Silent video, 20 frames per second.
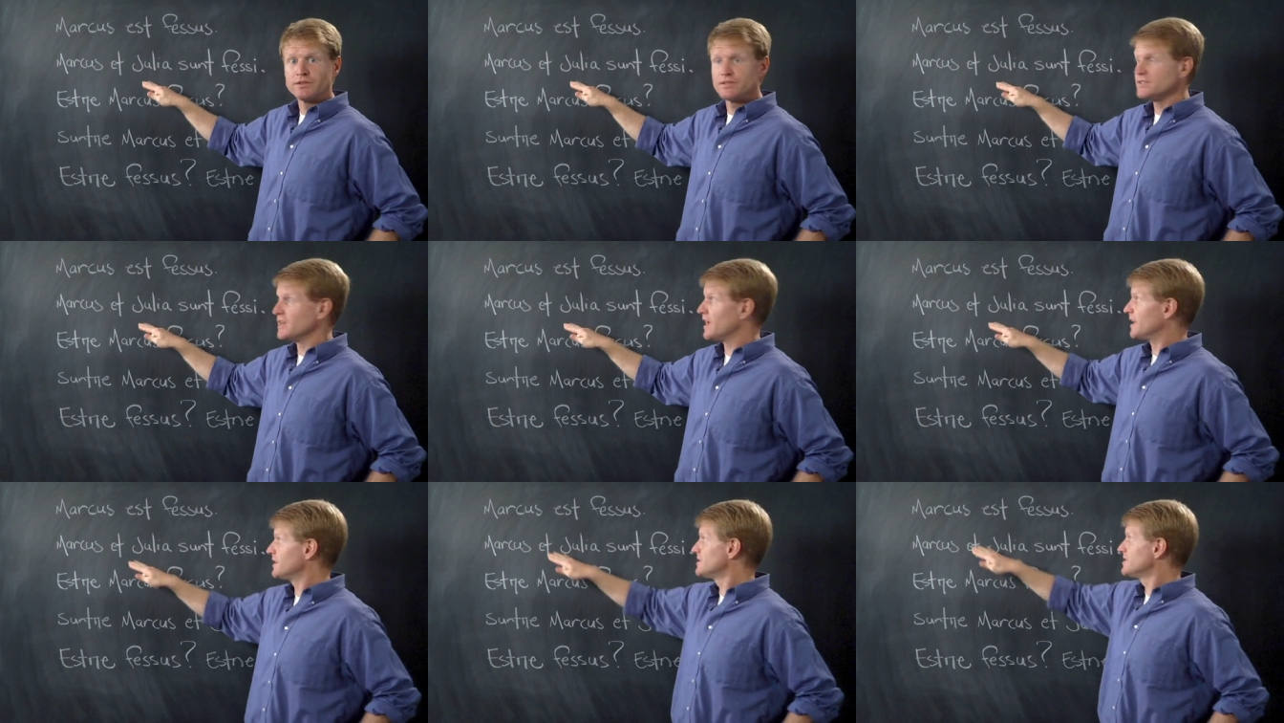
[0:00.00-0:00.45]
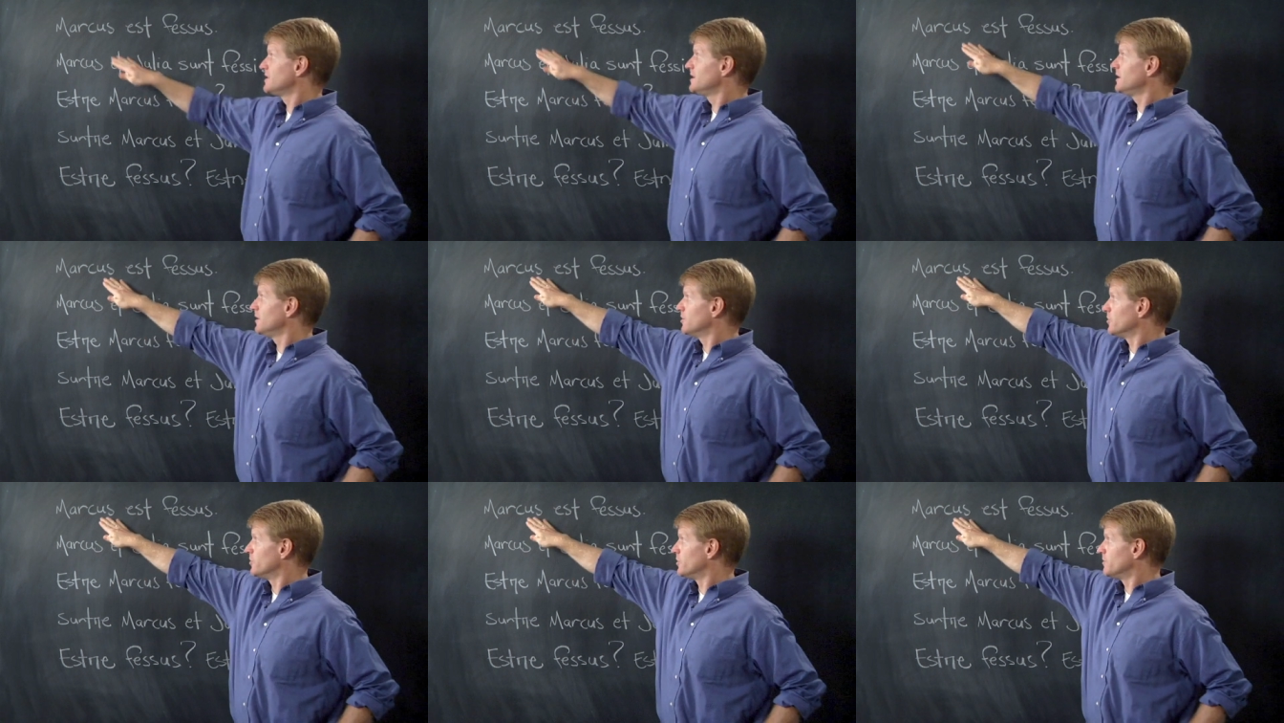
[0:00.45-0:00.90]
It's not
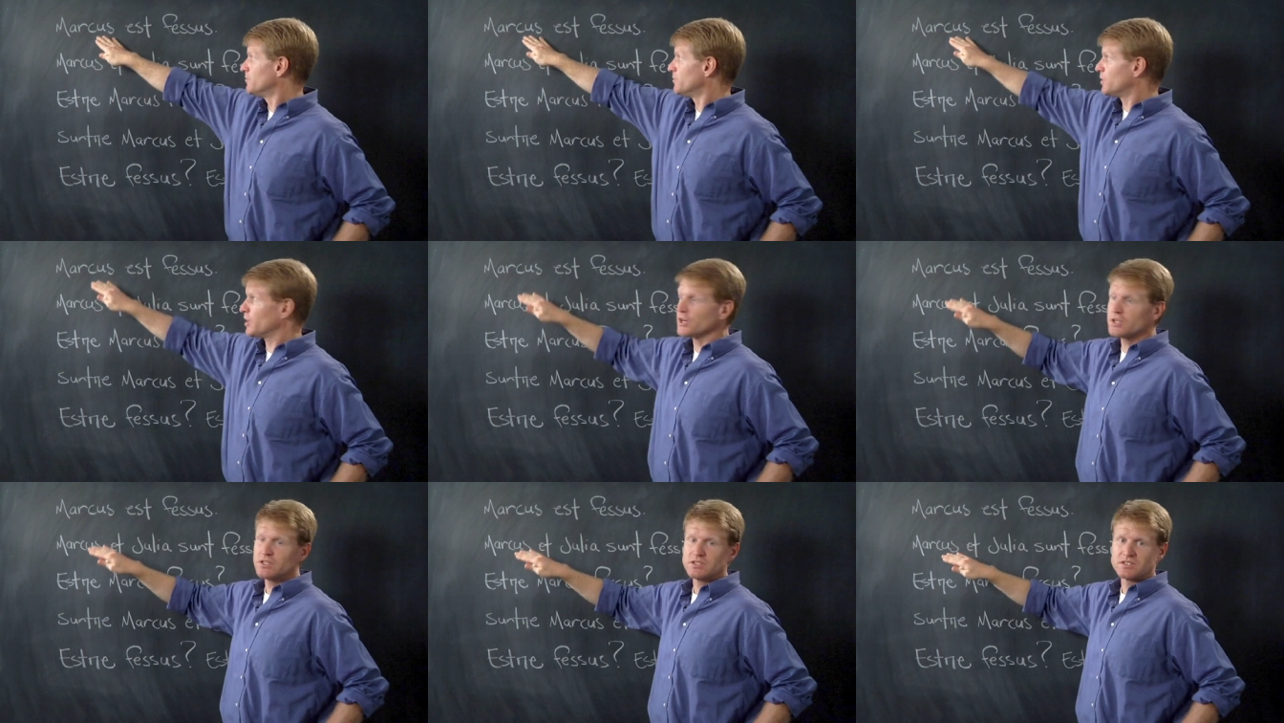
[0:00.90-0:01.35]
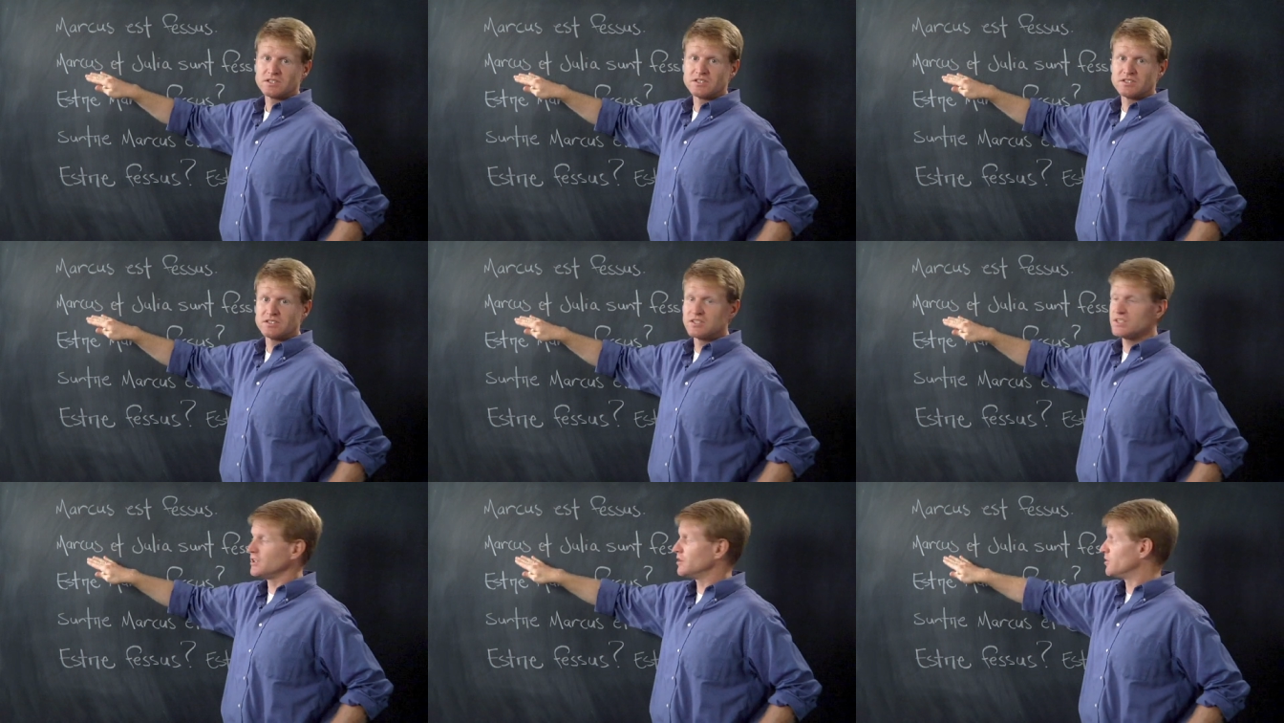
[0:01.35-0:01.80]
singular. Marcus
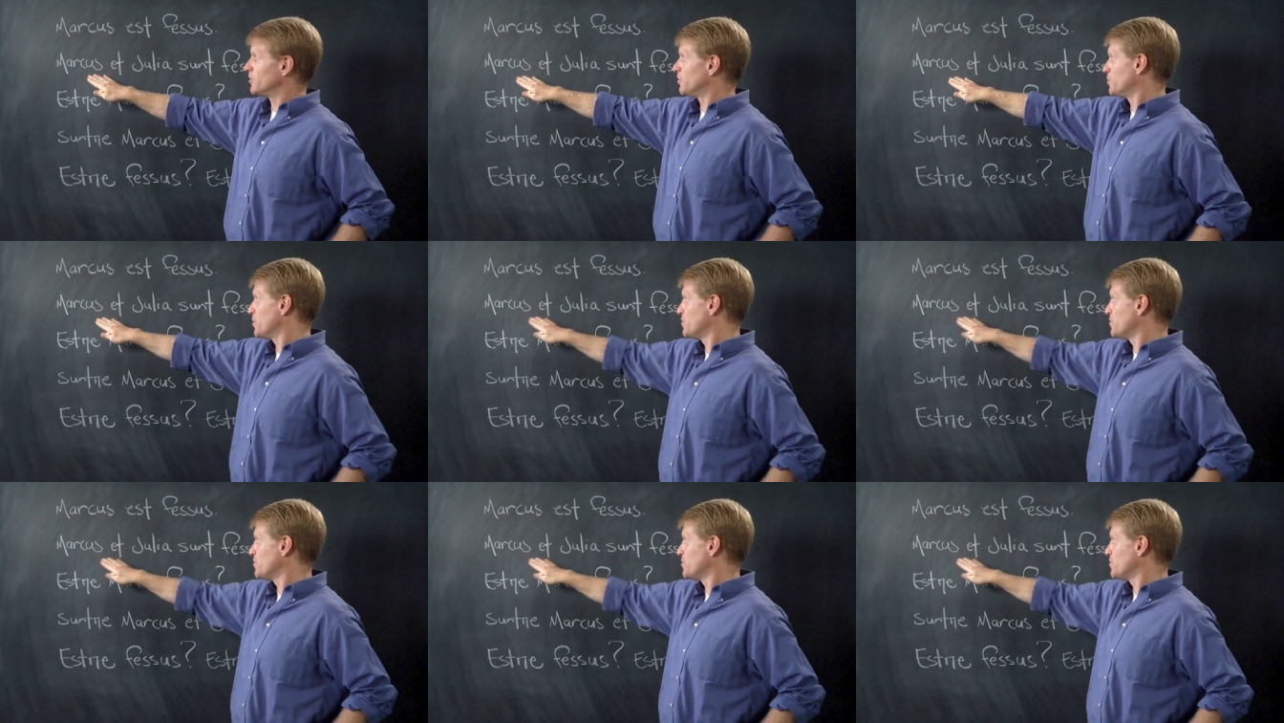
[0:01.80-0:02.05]
is singular,